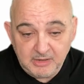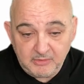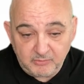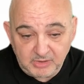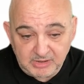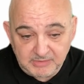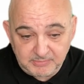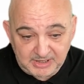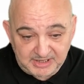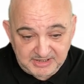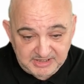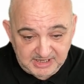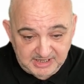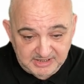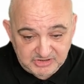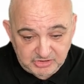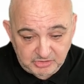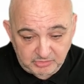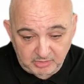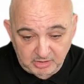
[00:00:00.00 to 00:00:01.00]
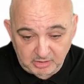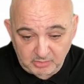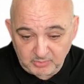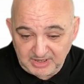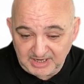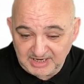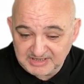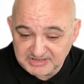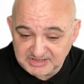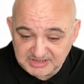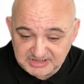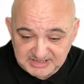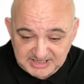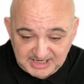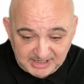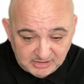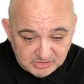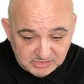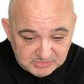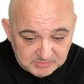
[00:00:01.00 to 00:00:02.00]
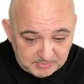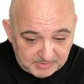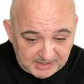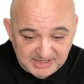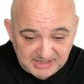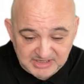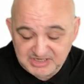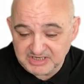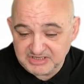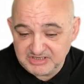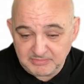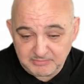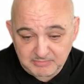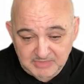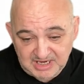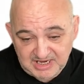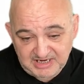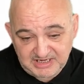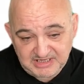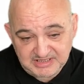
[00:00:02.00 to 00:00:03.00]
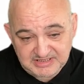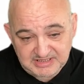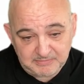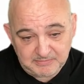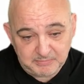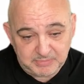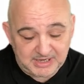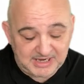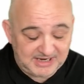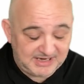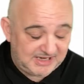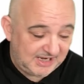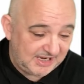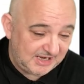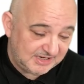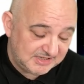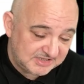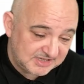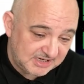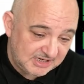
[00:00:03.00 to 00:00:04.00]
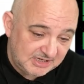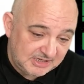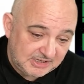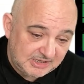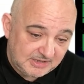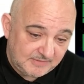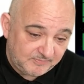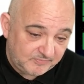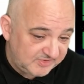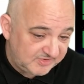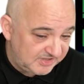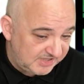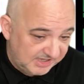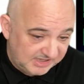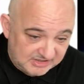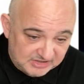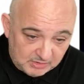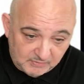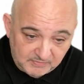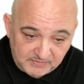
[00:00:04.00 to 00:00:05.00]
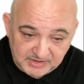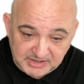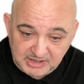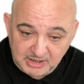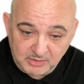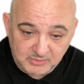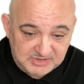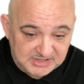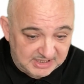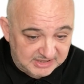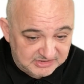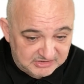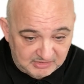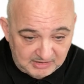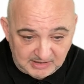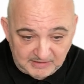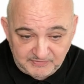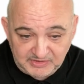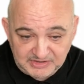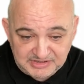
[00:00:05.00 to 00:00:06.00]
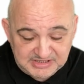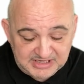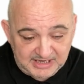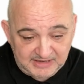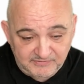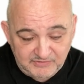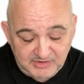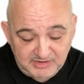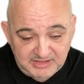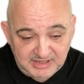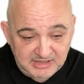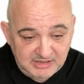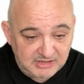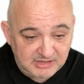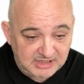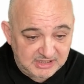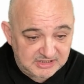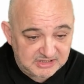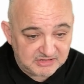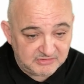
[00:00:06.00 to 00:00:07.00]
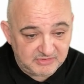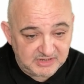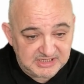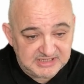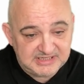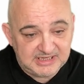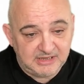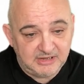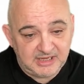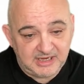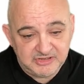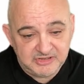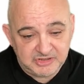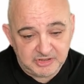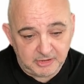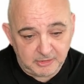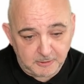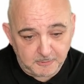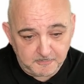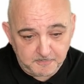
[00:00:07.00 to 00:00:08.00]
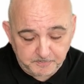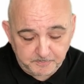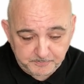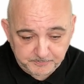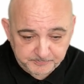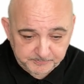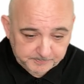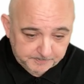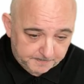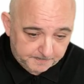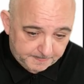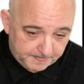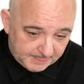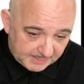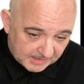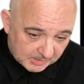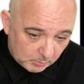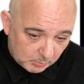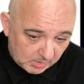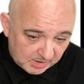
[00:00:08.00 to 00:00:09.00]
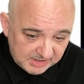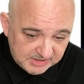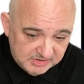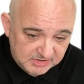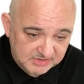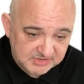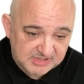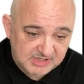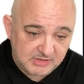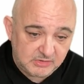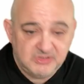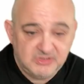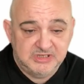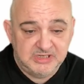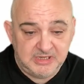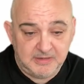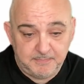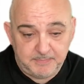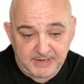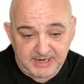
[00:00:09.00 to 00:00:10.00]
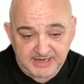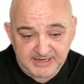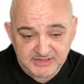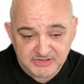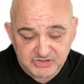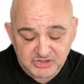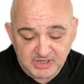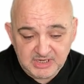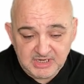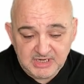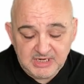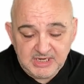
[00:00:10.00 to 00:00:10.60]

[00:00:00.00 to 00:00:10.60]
rebrand it as your own. It has a sales page, it has a marketing pack, it has TikTok videos, it has graphics, everything you need to resell that as your own. What it does, it looks at your page